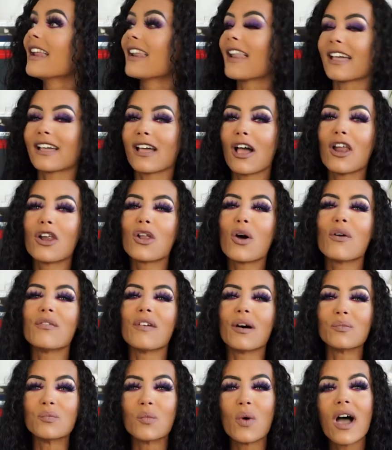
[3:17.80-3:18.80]
like a lot of
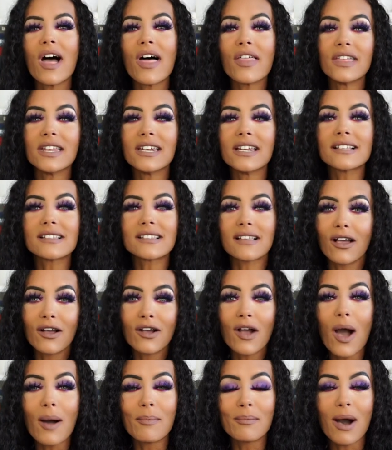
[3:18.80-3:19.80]
unworthiness
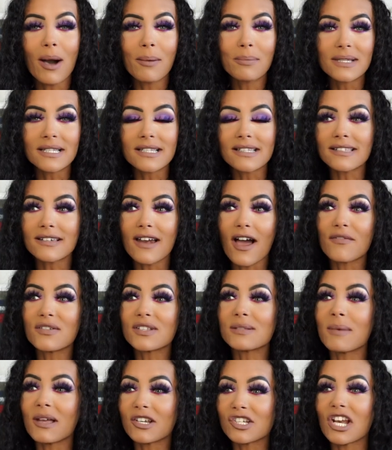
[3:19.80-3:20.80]
can come up and stuff,
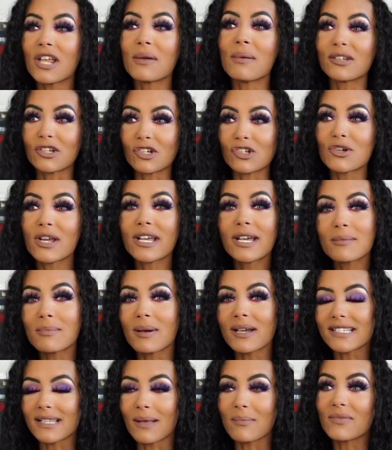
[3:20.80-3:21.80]
especially when you're triggered
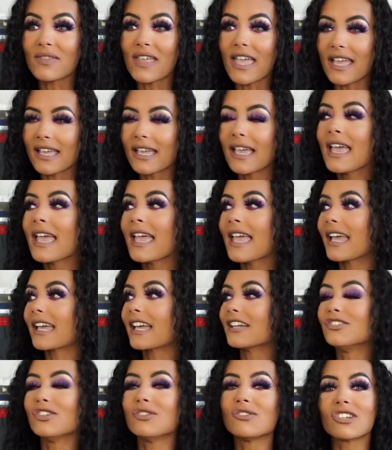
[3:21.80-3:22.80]
by something. It
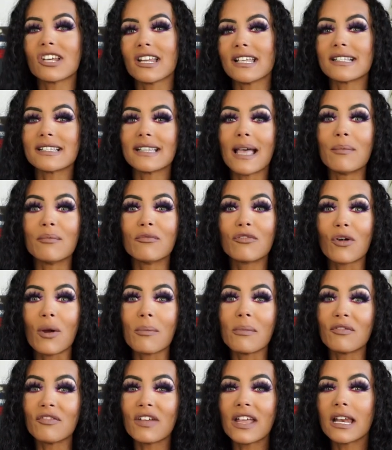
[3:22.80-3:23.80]
can usually stem
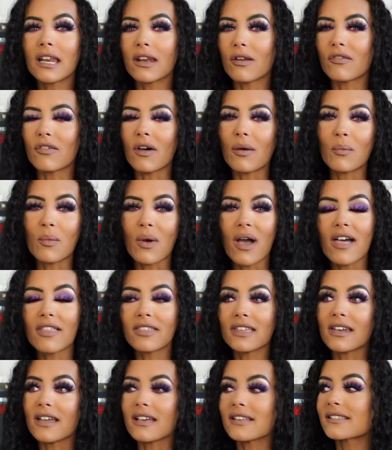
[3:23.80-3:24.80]
from a feeling of
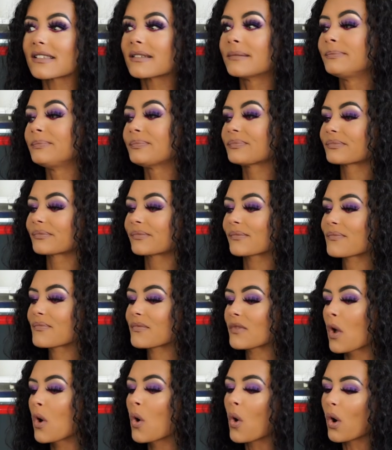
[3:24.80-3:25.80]
unworthiness
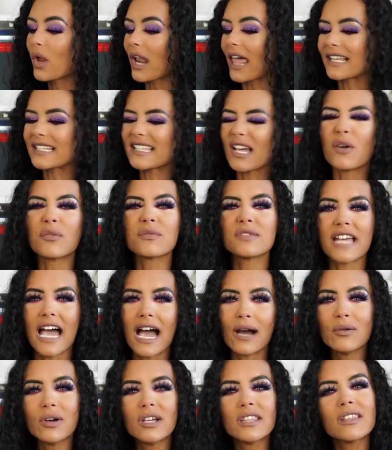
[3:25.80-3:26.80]
or like self
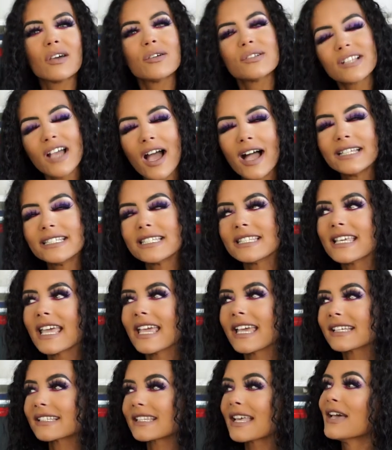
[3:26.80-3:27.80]
doubt and those kind of
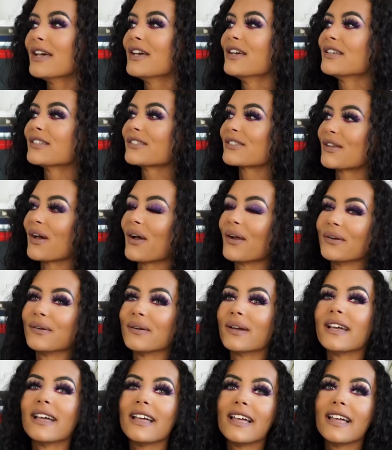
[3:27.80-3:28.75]
things. So